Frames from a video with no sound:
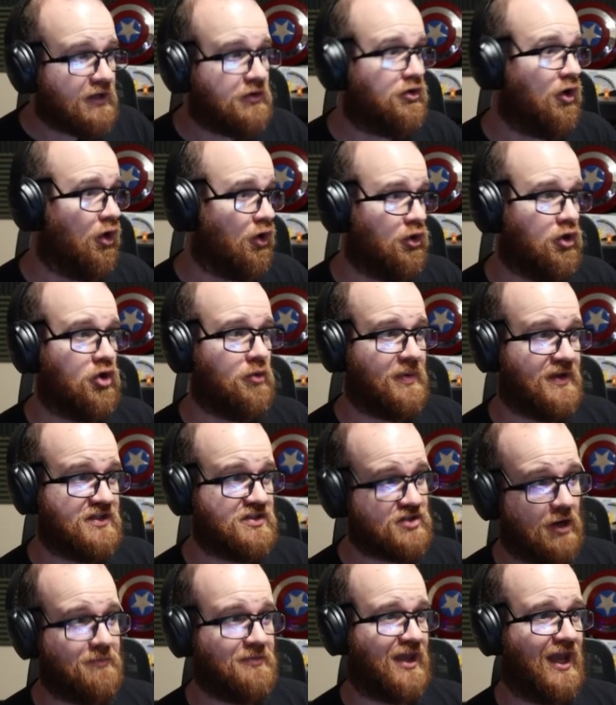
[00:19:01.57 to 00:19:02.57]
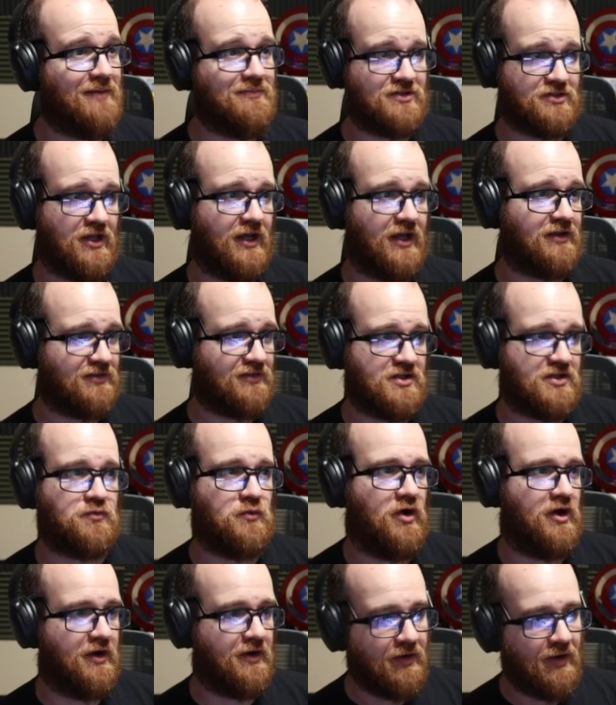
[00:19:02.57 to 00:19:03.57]
Golem in some games like this
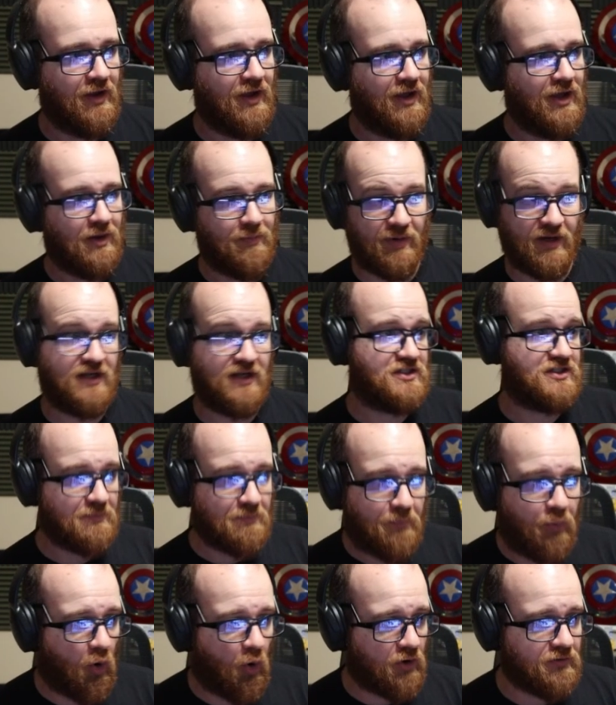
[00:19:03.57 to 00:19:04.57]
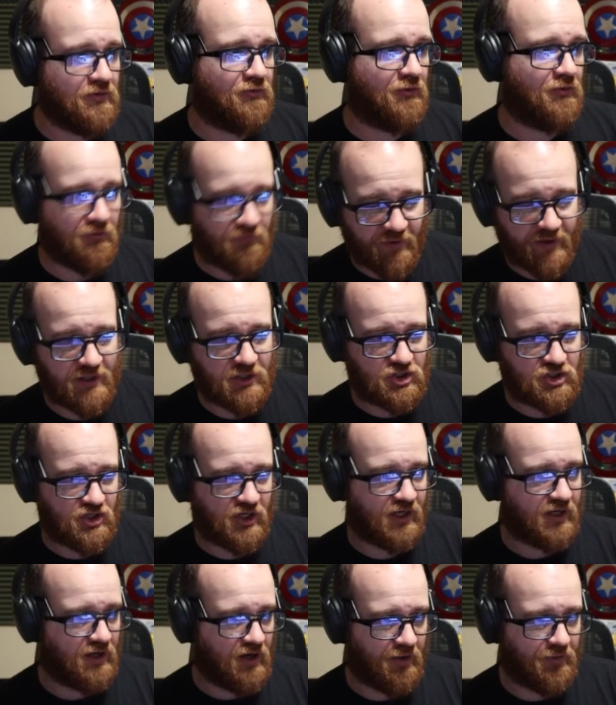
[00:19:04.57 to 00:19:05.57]
one, but it's important for
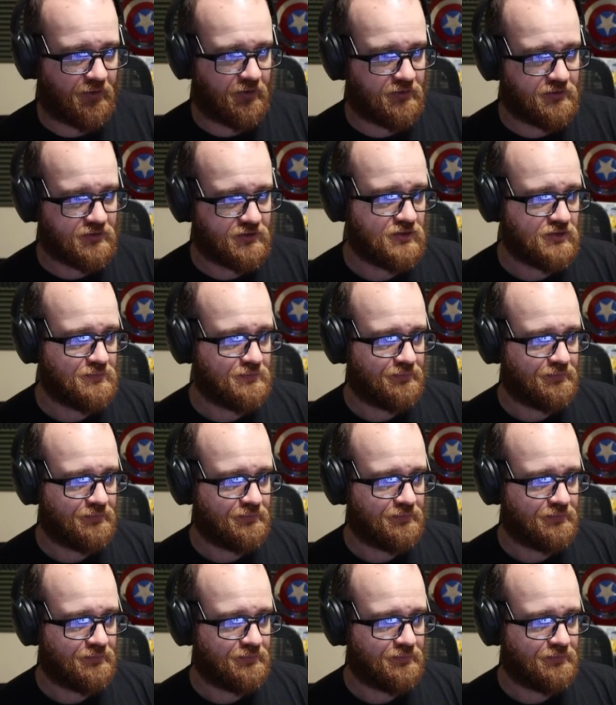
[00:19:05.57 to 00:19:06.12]
finishing in others.